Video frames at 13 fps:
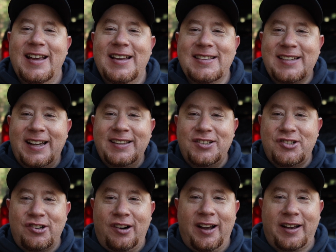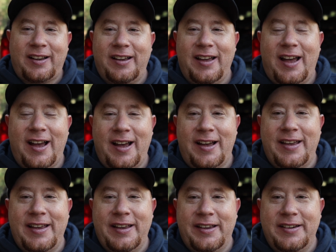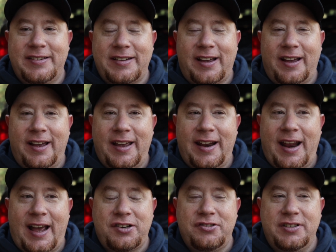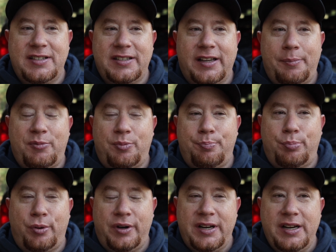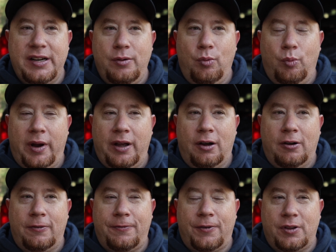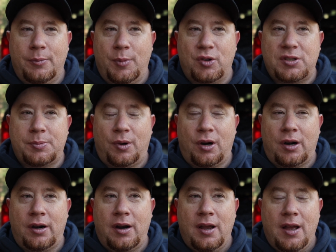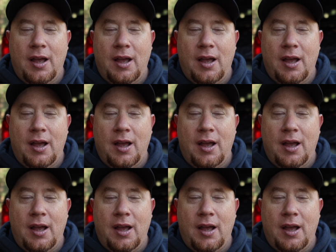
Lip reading: Inside the truck, it actually slept pretty well for the most part.